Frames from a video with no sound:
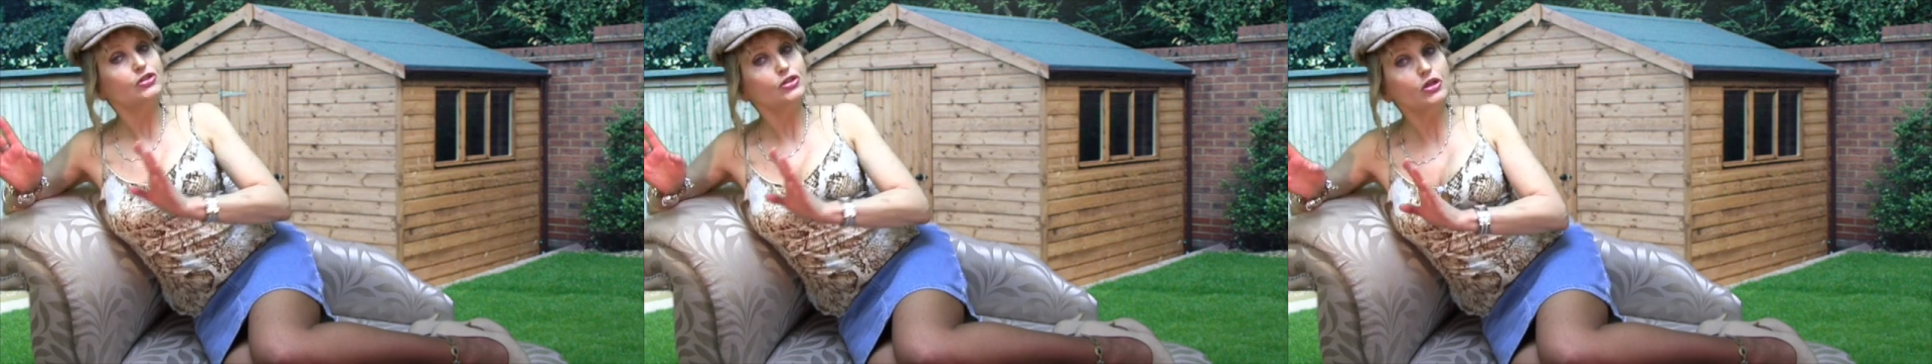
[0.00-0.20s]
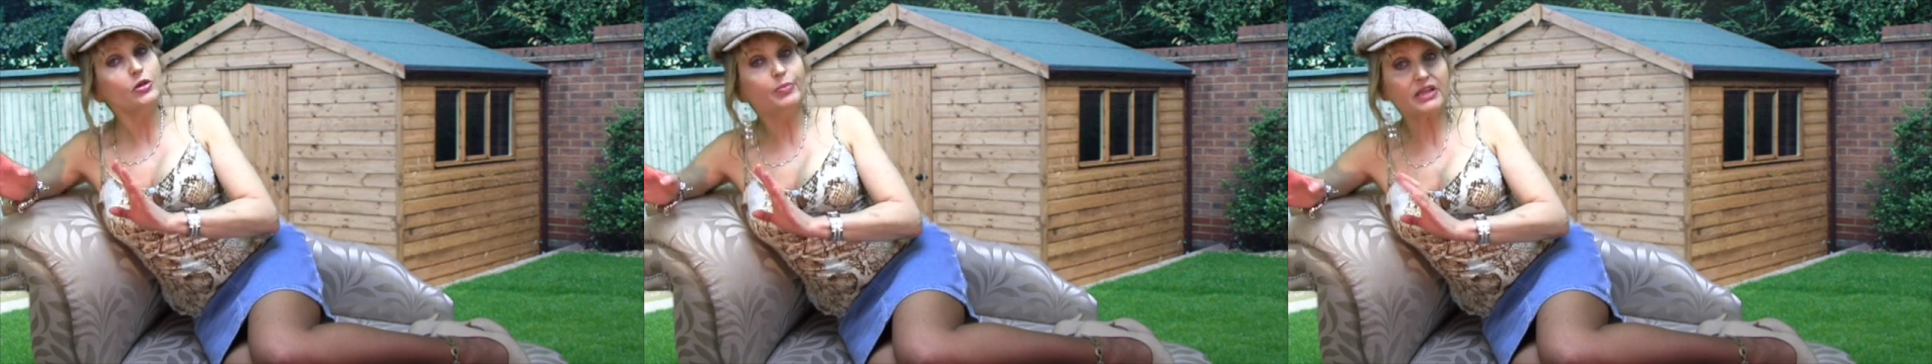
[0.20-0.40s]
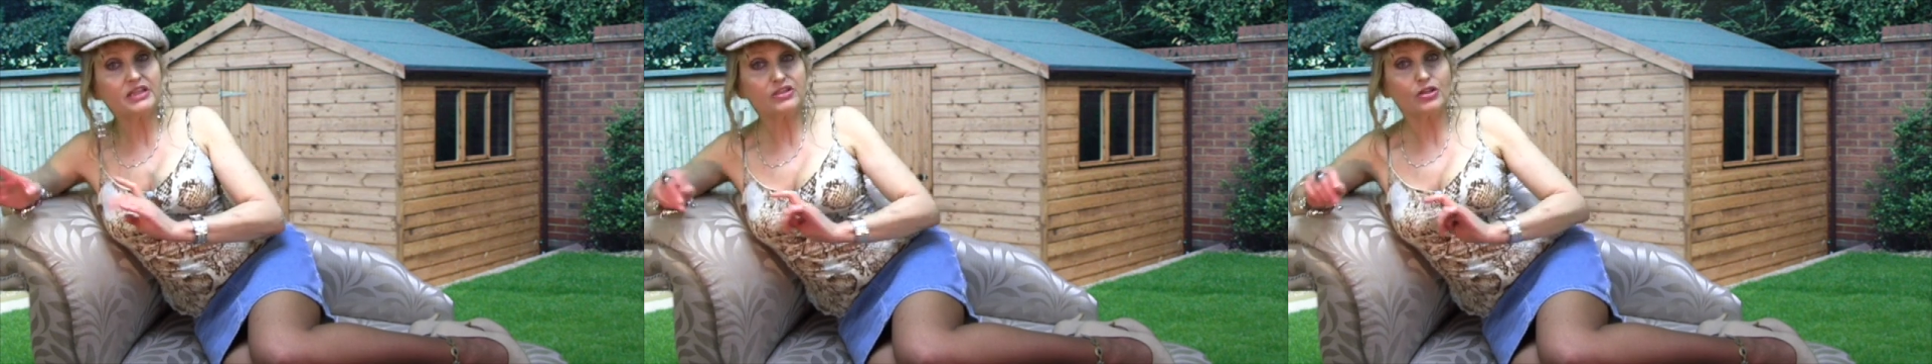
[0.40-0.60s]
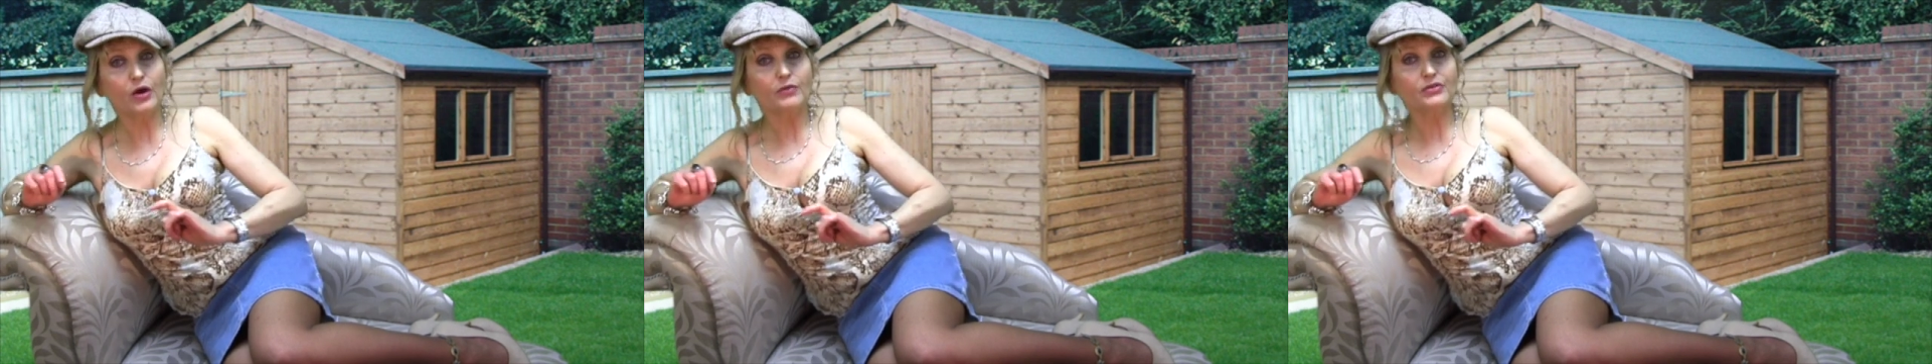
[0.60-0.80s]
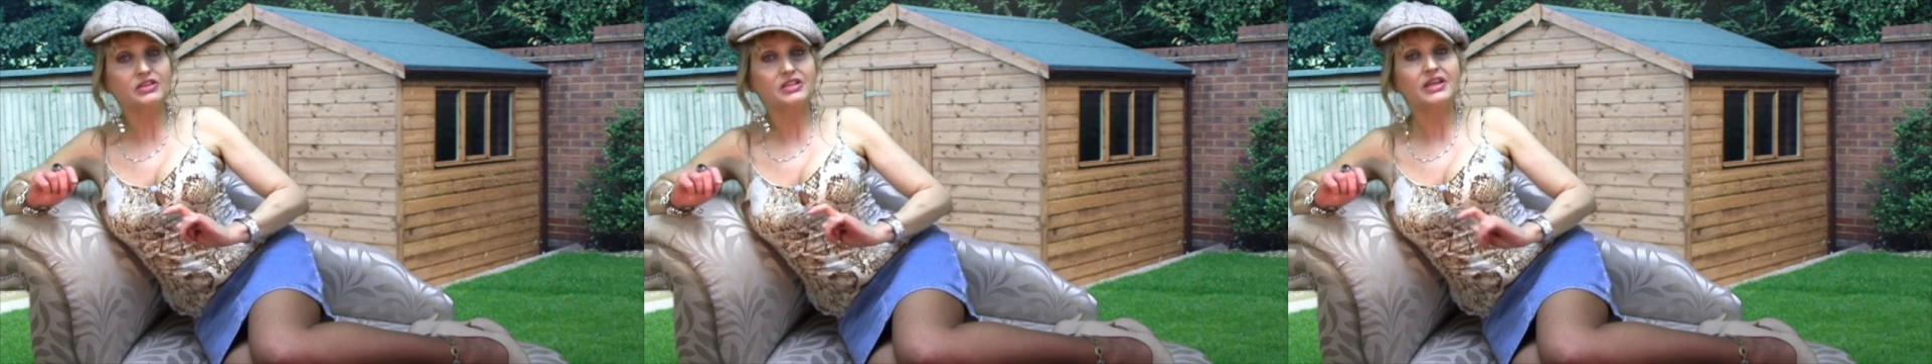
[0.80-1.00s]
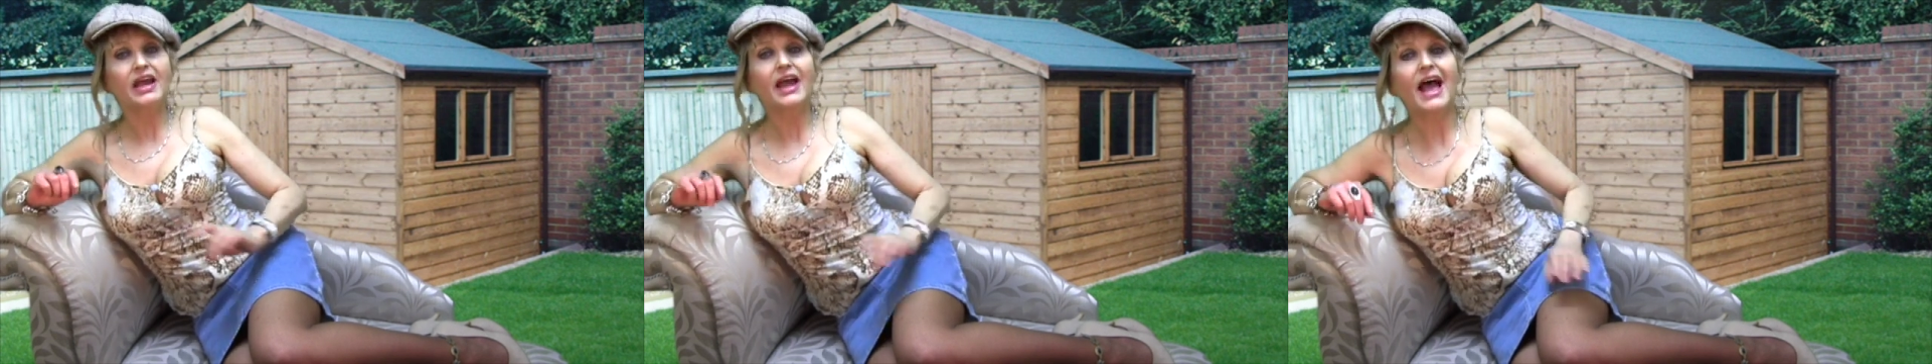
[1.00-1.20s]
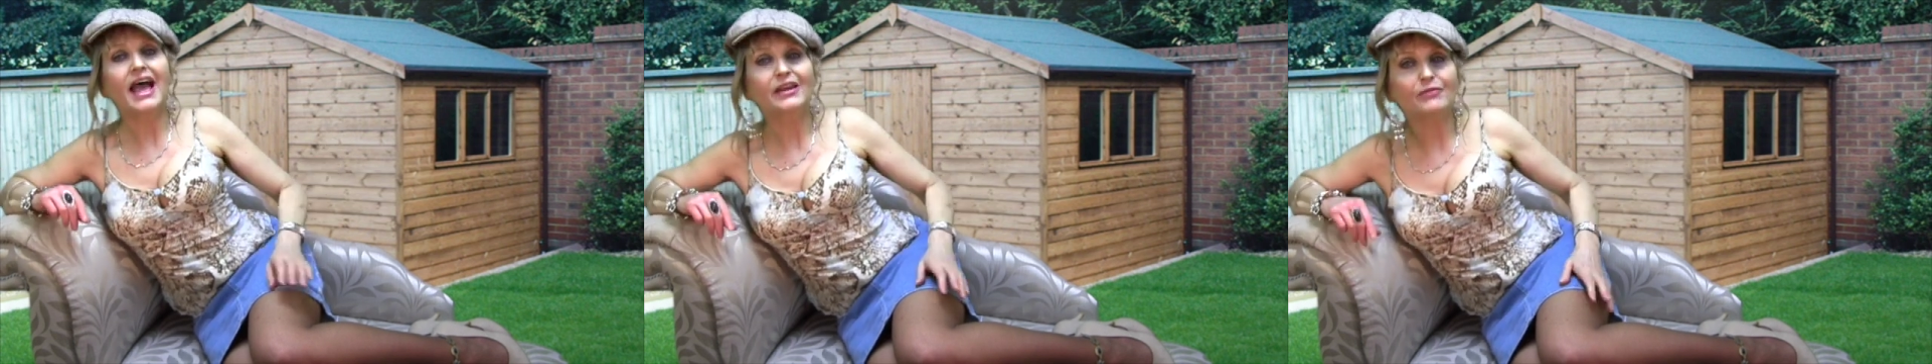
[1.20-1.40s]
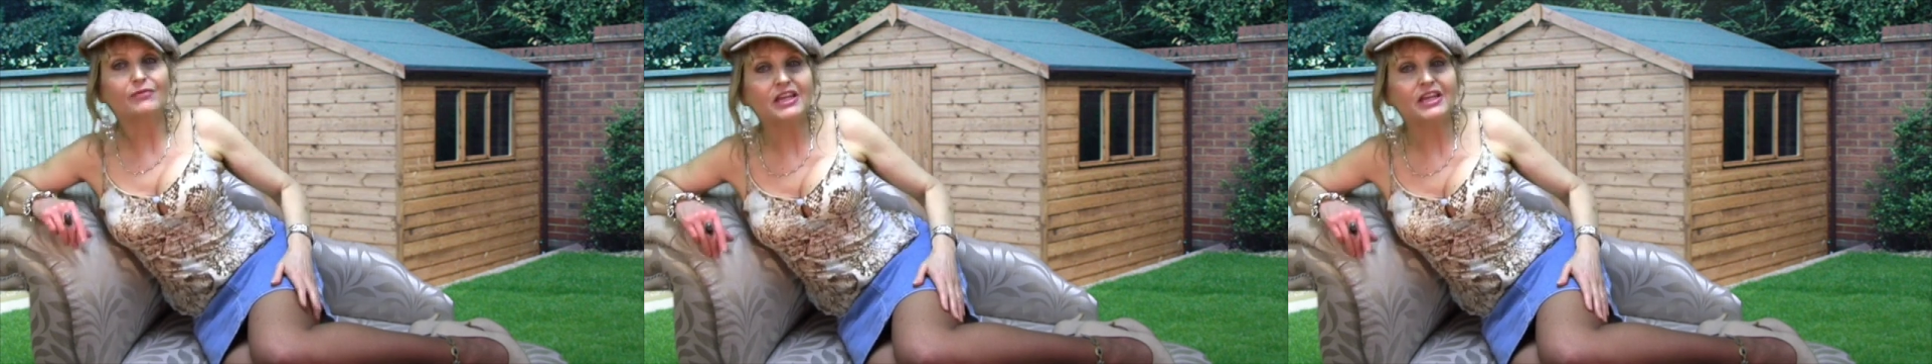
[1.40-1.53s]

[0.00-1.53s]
2 piss-offs, and